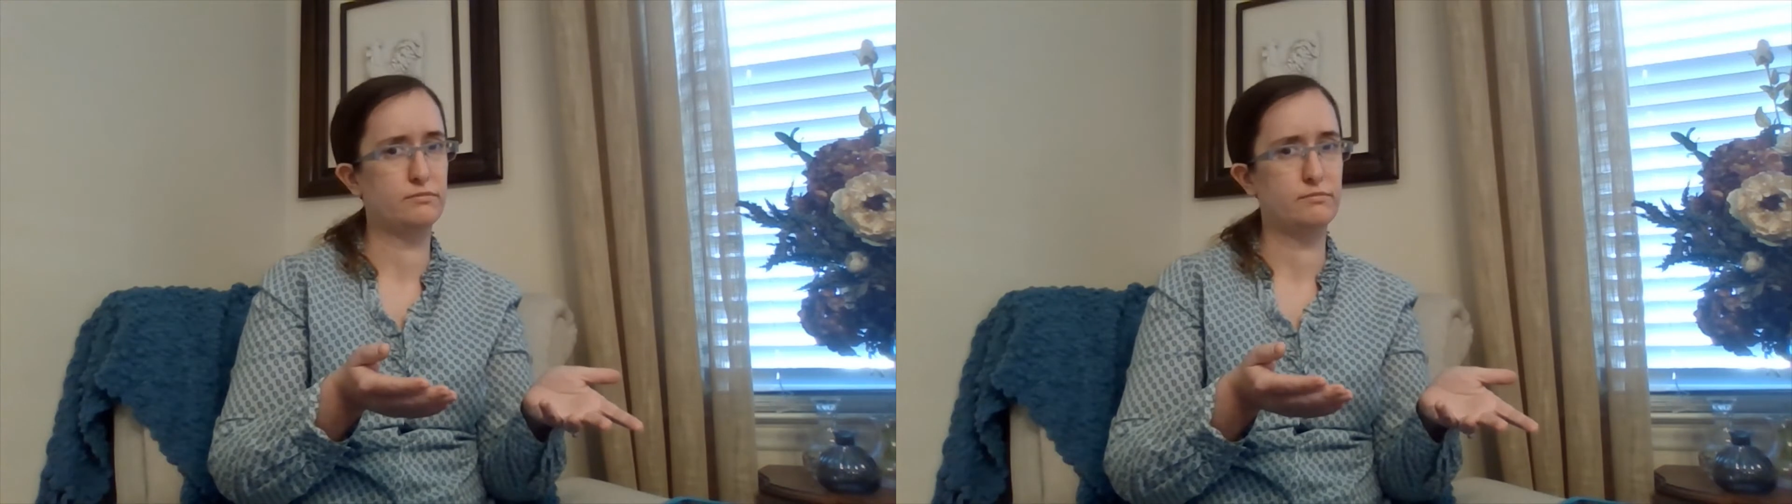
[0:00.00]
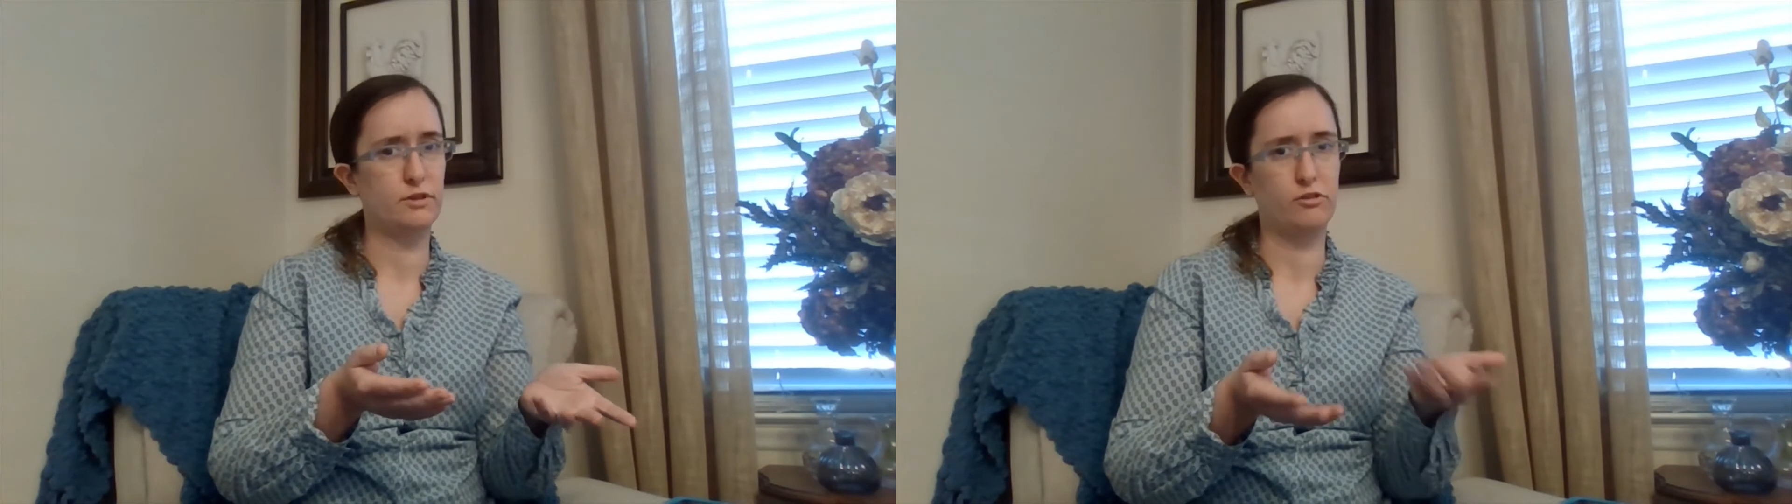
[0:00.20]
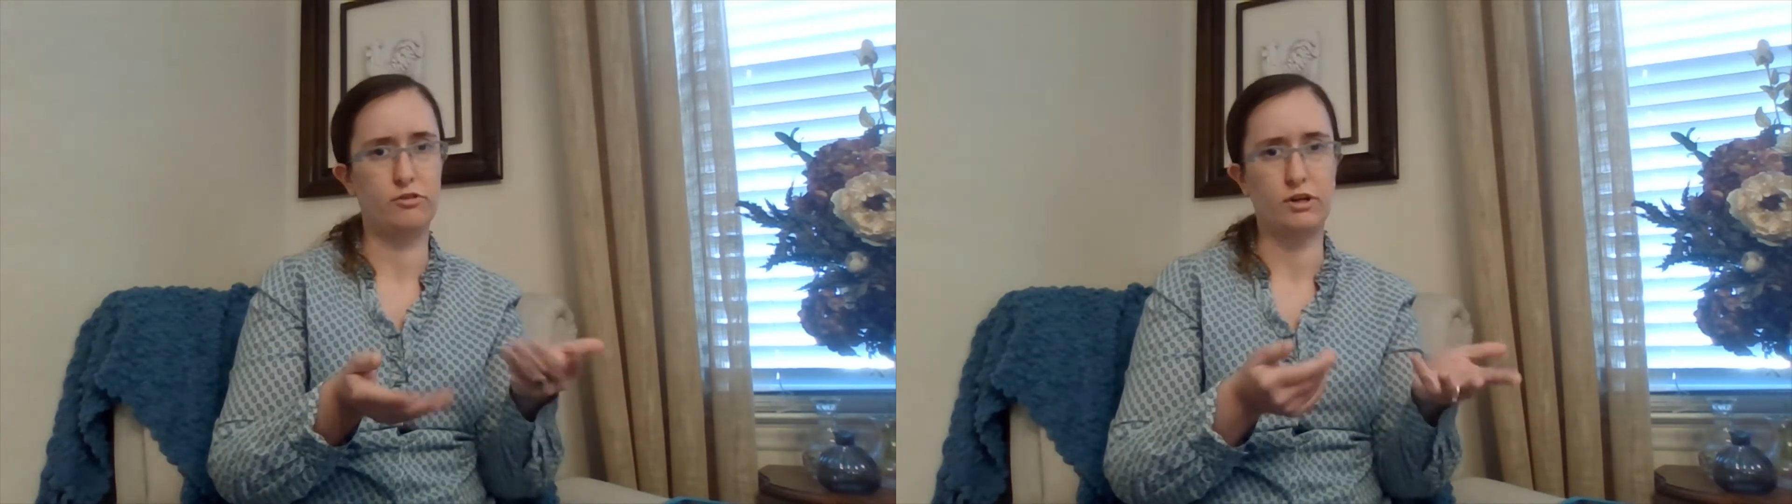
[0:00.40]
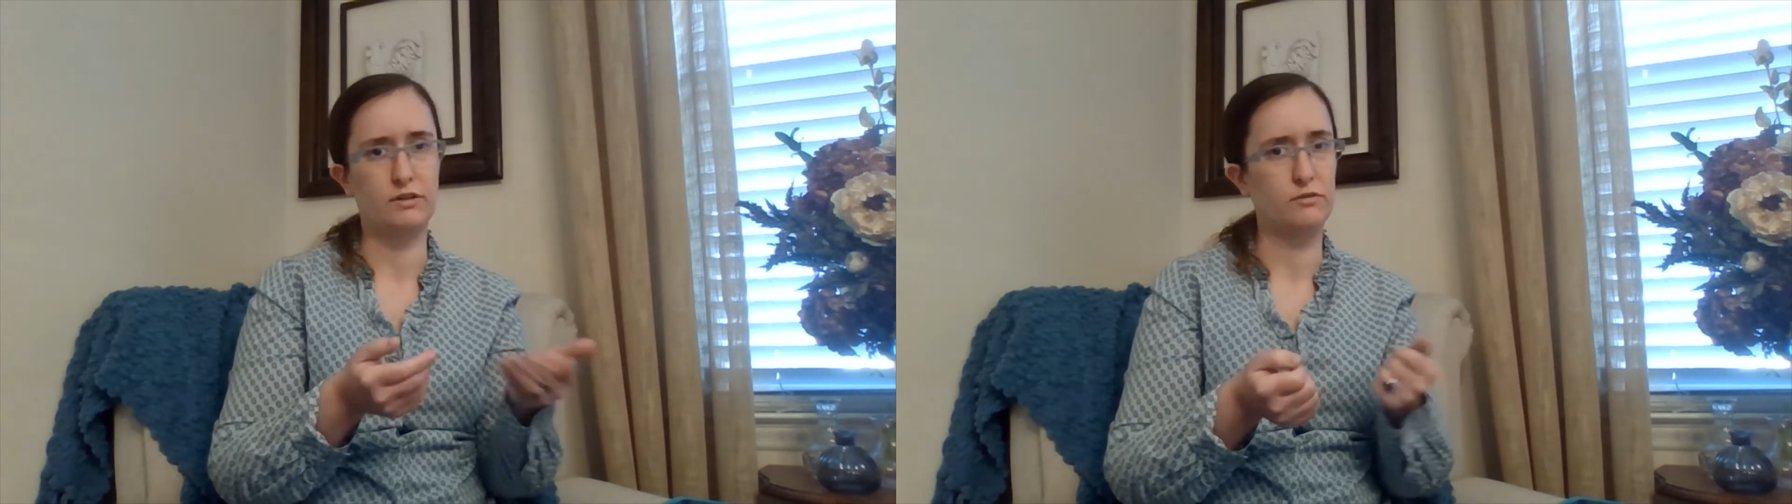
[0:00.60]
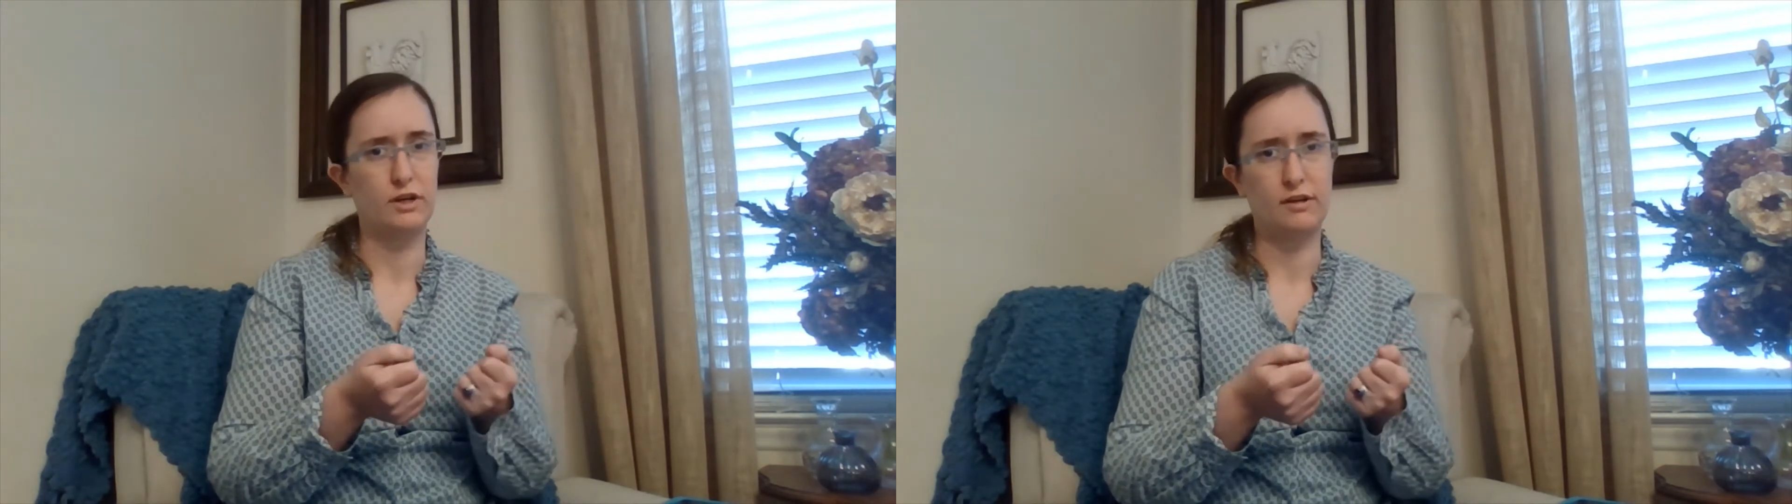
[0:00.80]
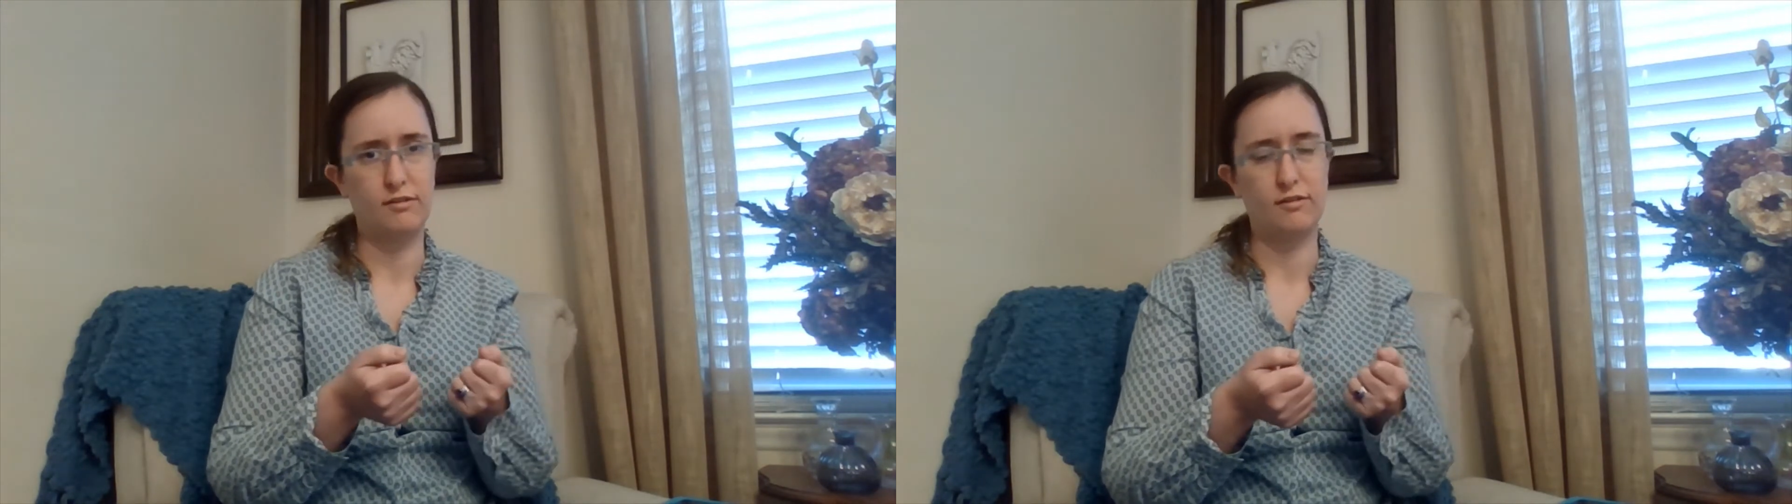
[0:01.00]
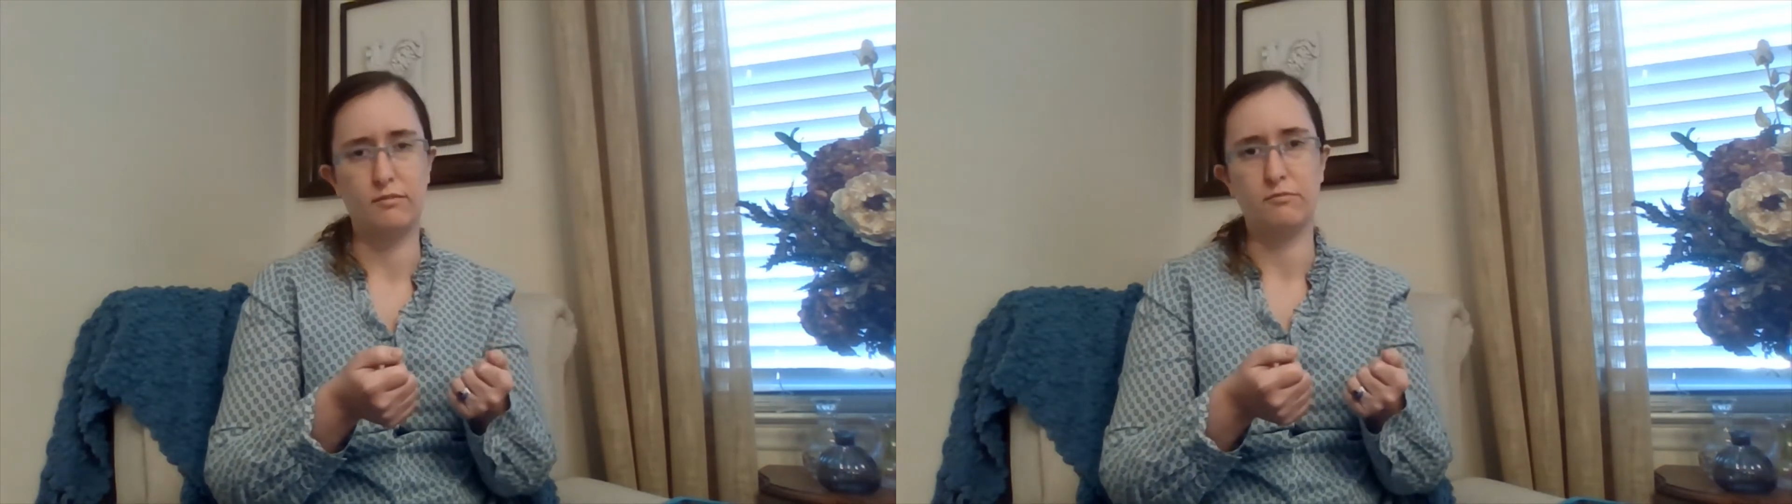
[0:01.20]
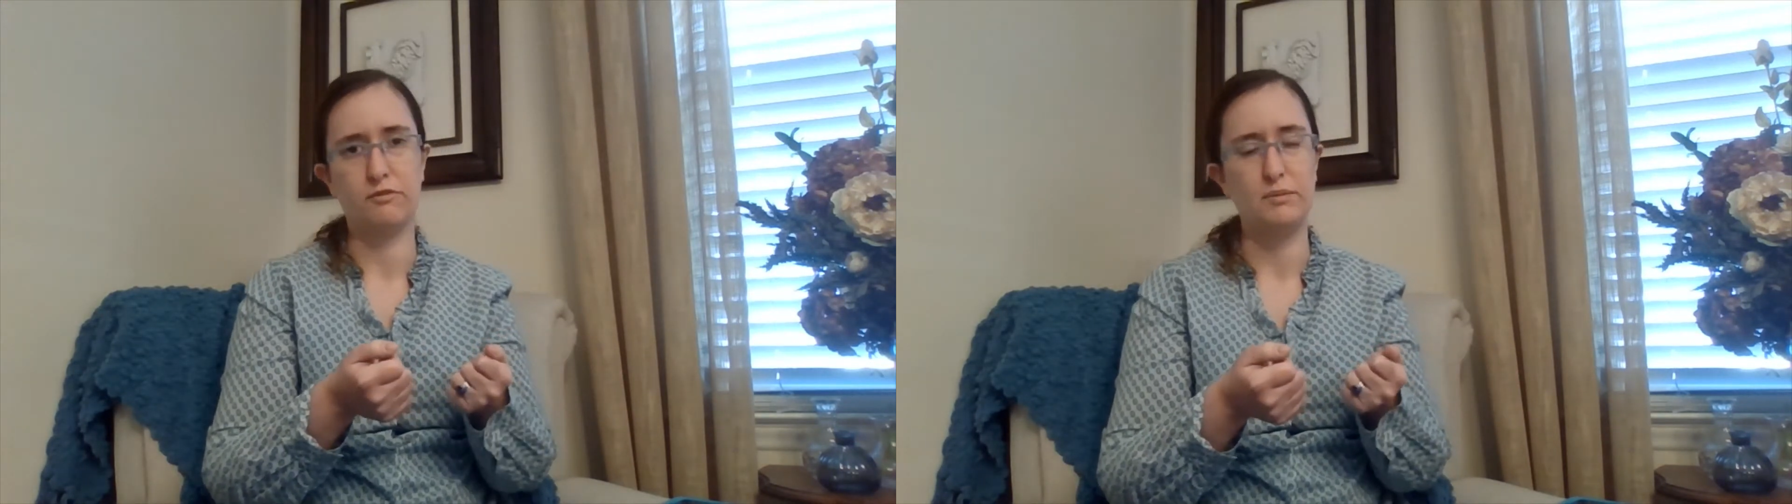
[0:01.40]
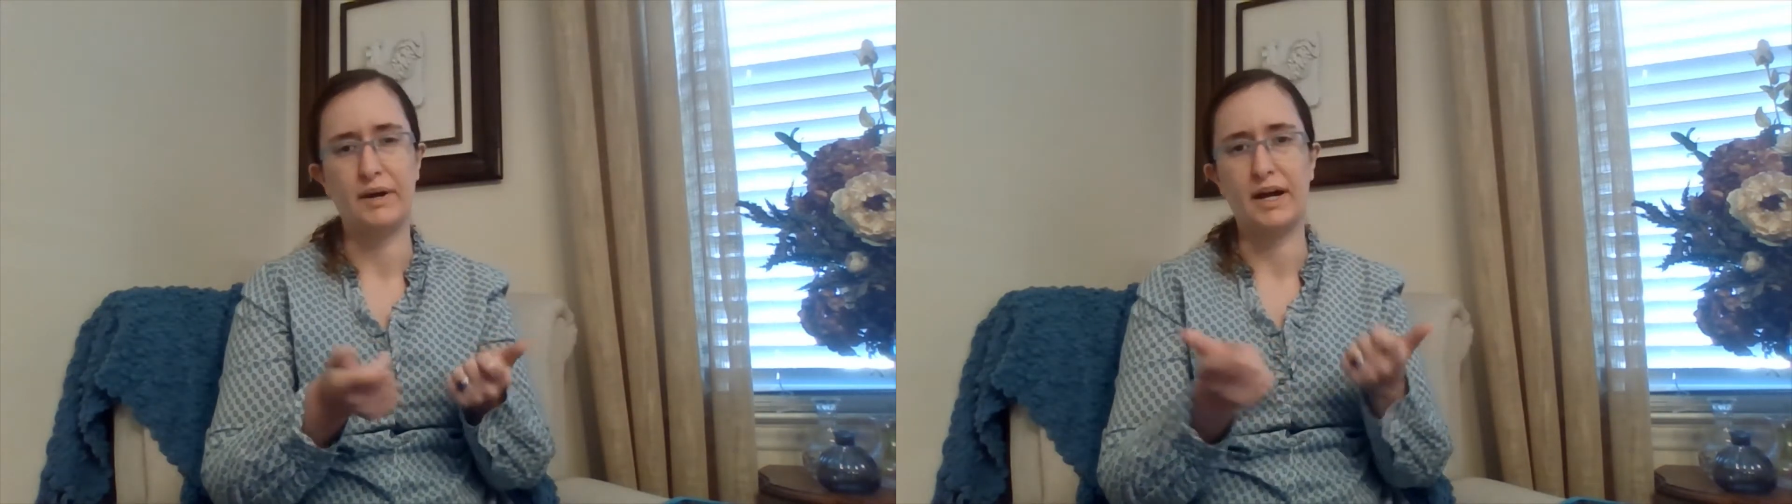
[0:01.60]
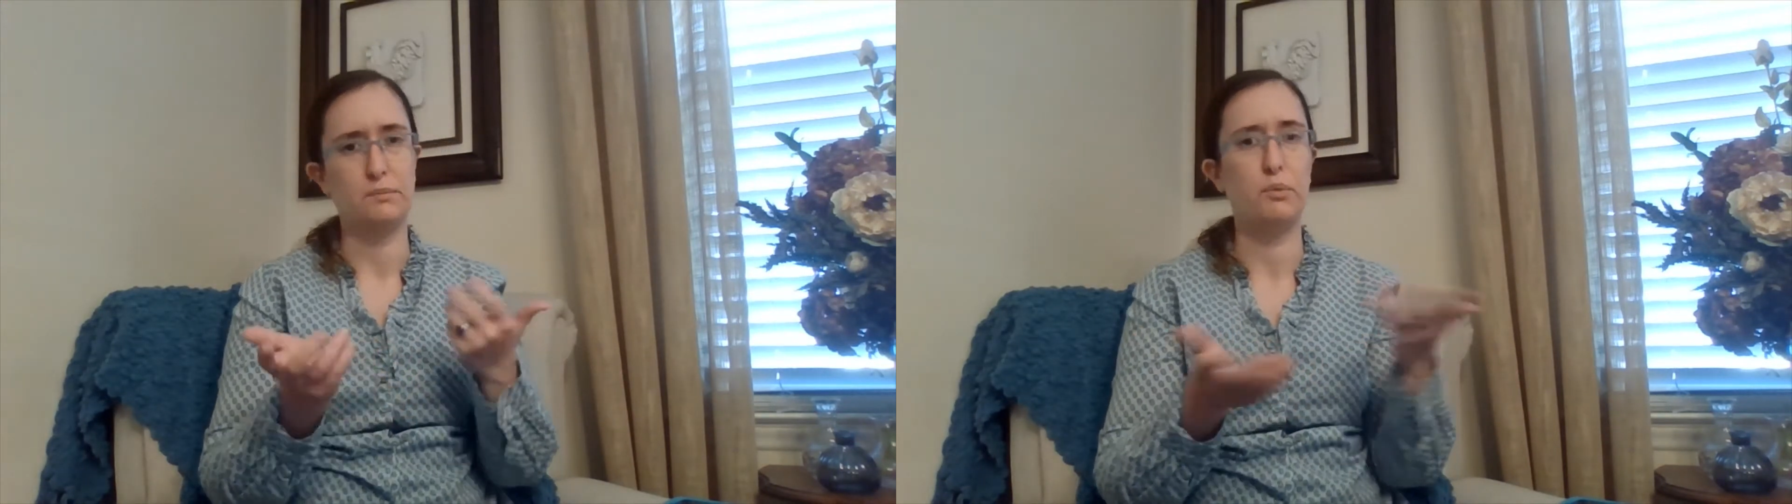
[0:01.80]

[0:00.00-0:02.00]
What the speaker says: constructive criticism, feedback,